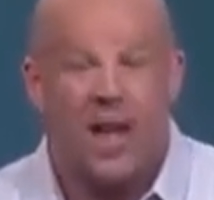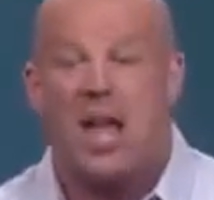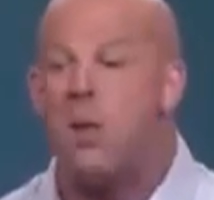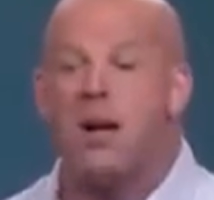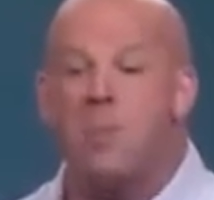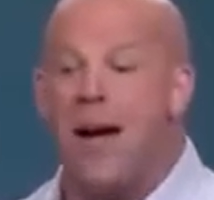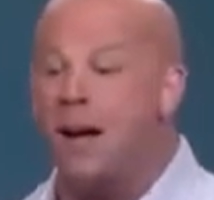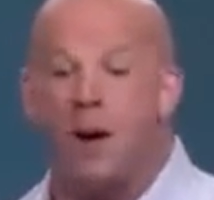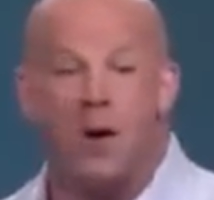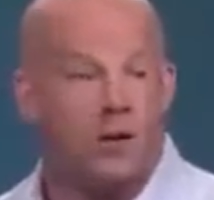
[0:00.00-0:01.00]
he would come back and
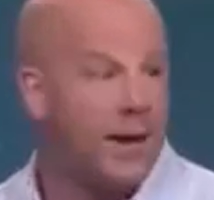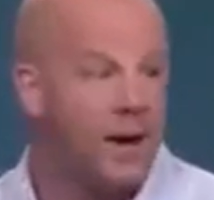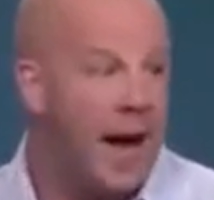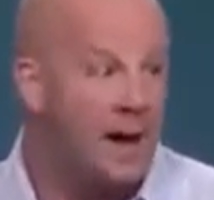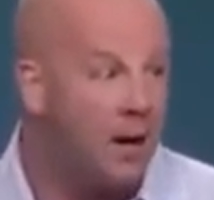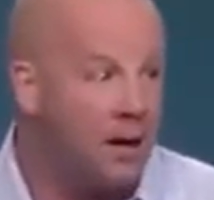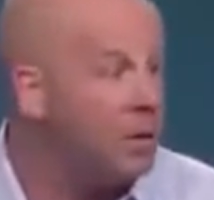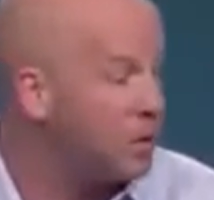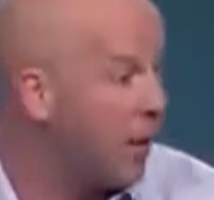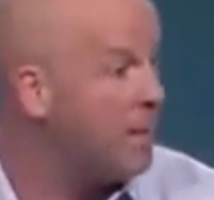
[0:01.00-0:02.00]
go, Darin, it
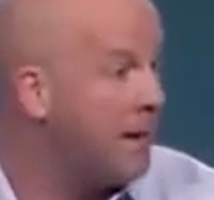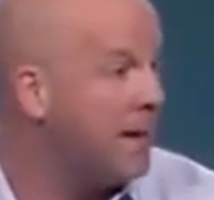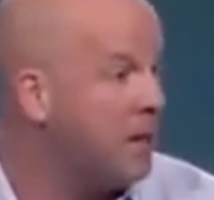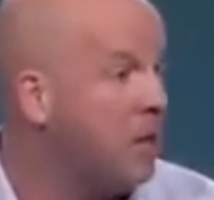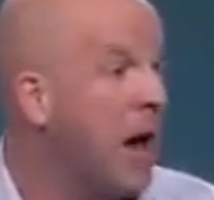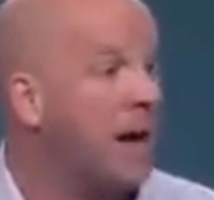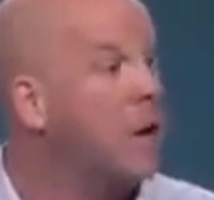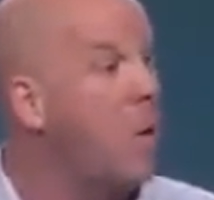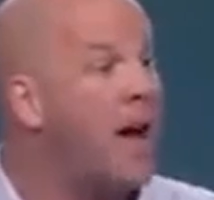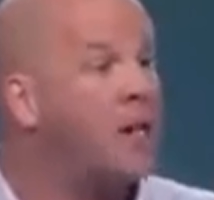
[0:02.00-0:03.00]
was great meeting you. I don't
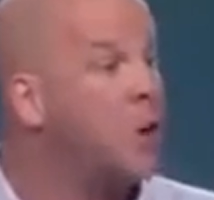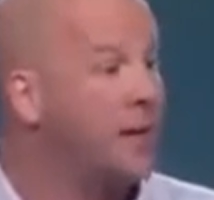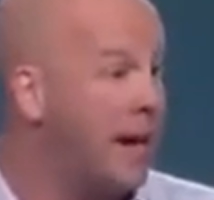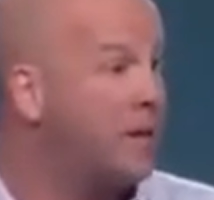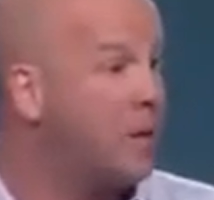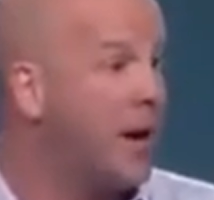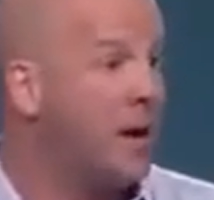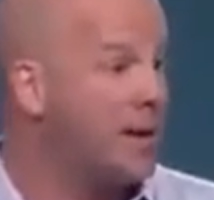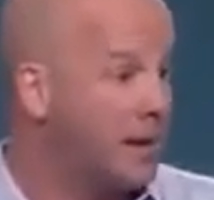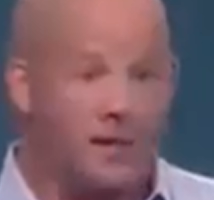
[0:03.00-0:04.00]
know why you told me not to do Nerium
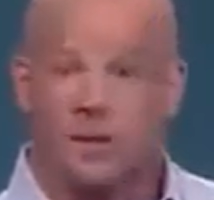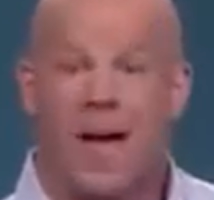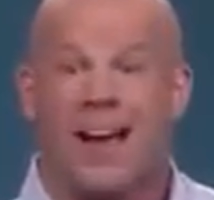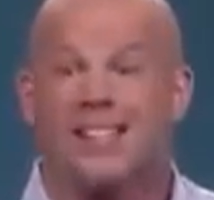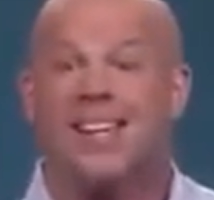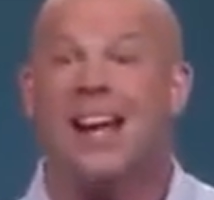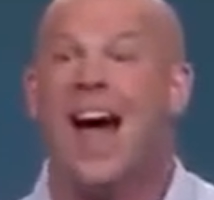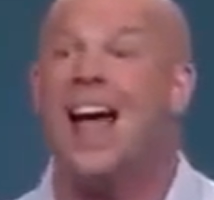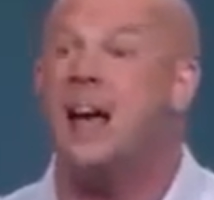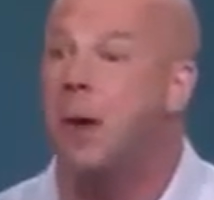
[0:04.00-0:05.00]
because I looked at this magazine and
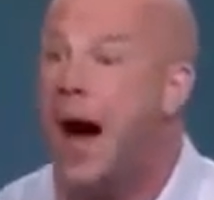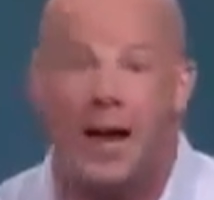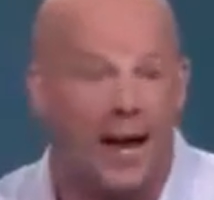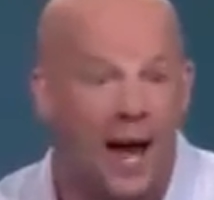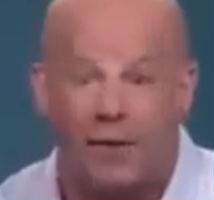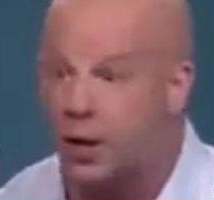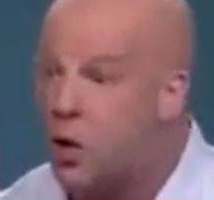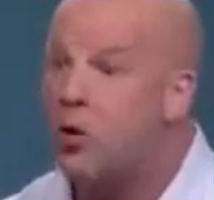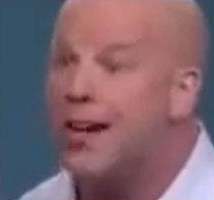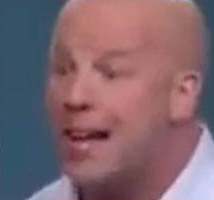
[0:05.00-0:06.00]
I love it.
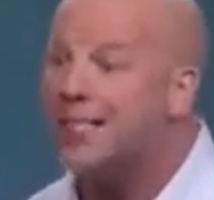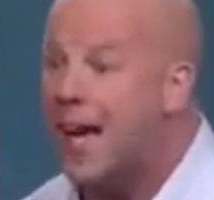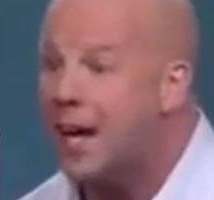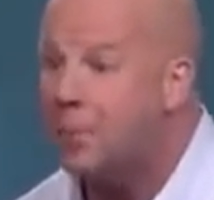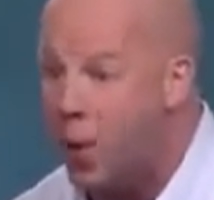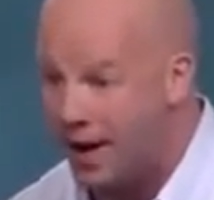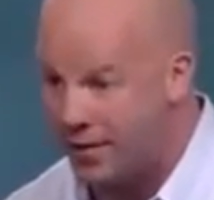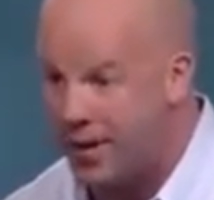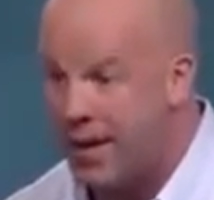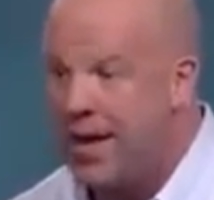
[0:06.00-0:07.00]
Who can I sign up with?
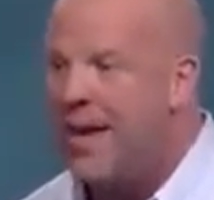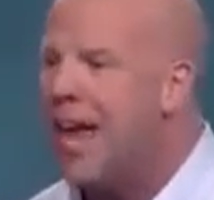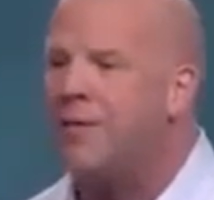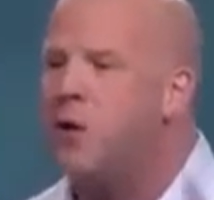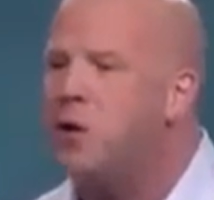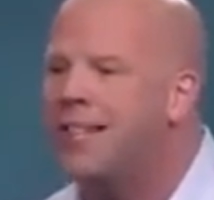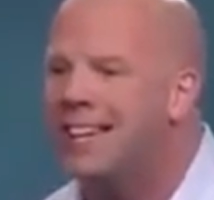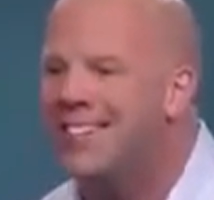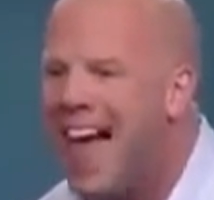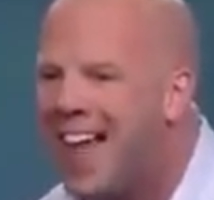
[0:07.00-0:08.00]
If you
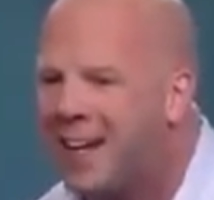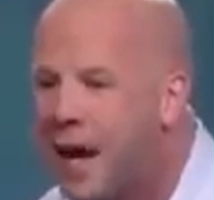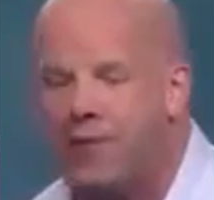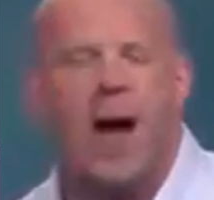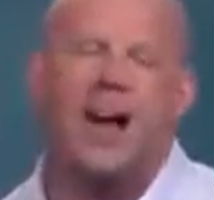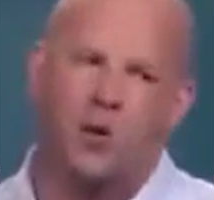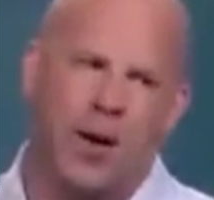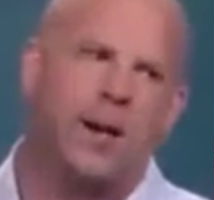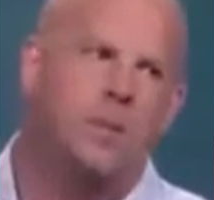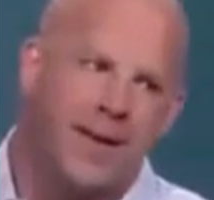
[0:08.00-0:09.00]
did that enough, now I don't
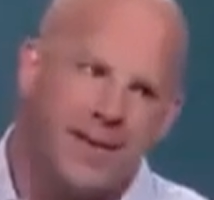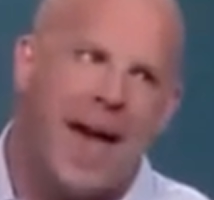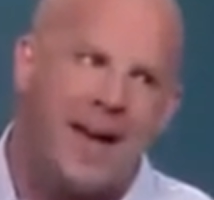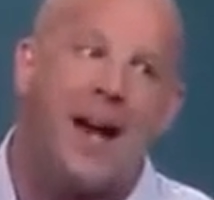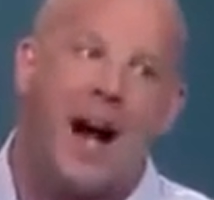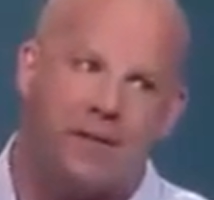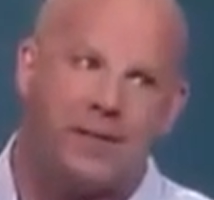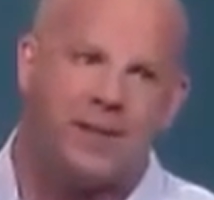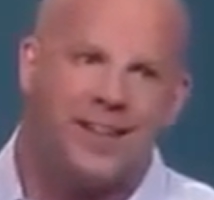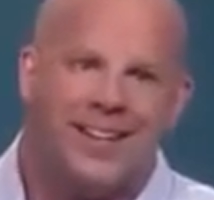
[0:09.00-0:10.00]
recommend that,
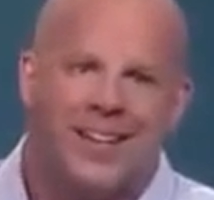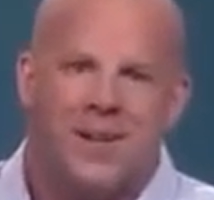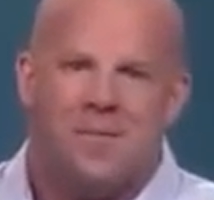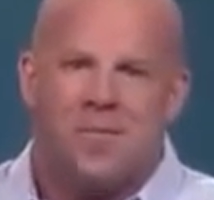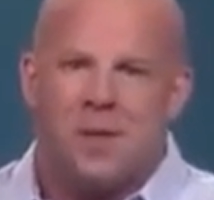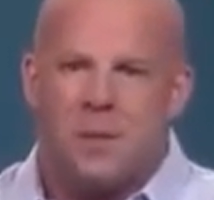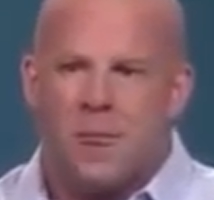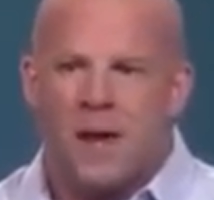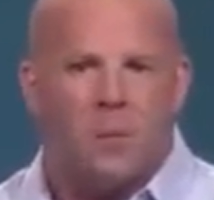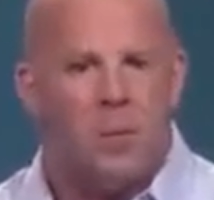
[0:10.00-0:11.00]
obviously,
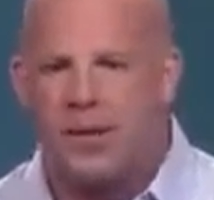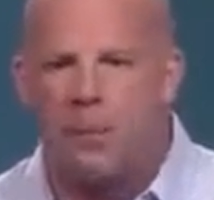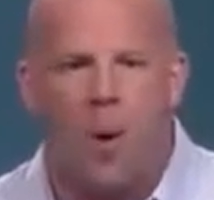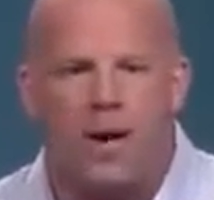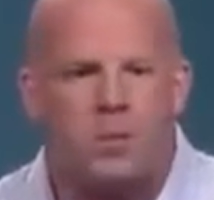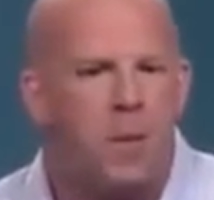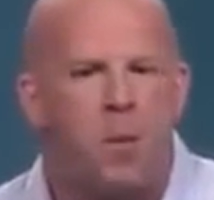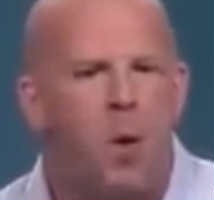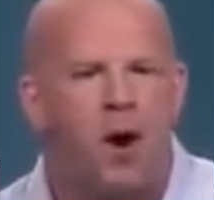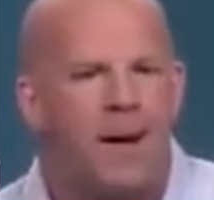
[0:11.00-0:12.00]
but the point is people
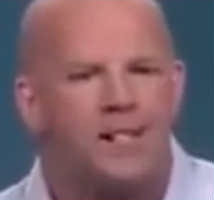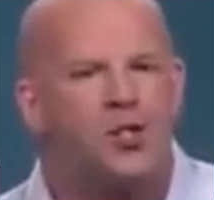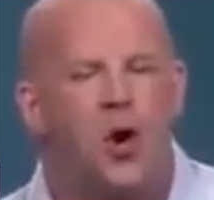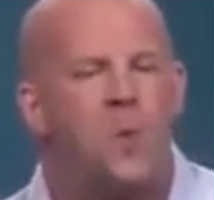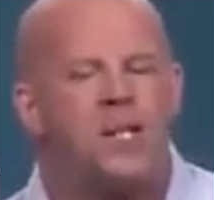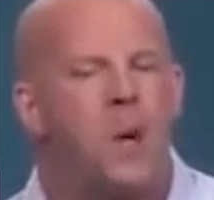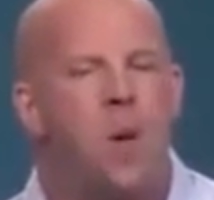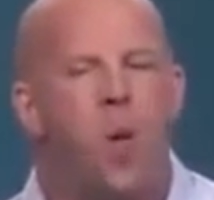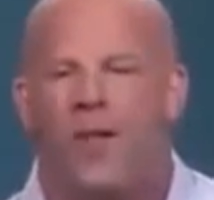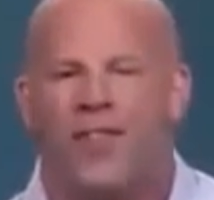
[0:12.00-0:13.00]
worry about so much about
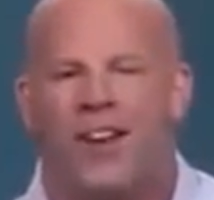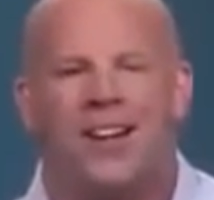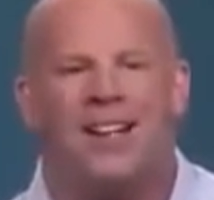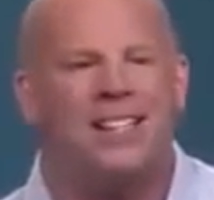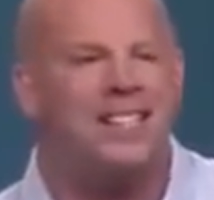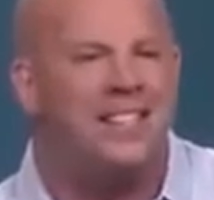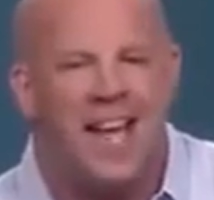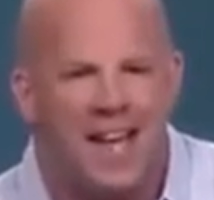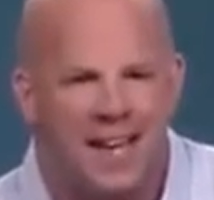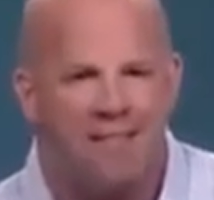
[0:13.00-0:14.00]
what they're gonna
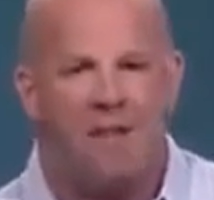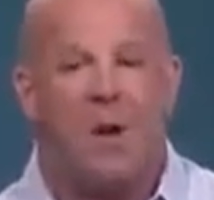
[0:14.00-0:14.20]
say.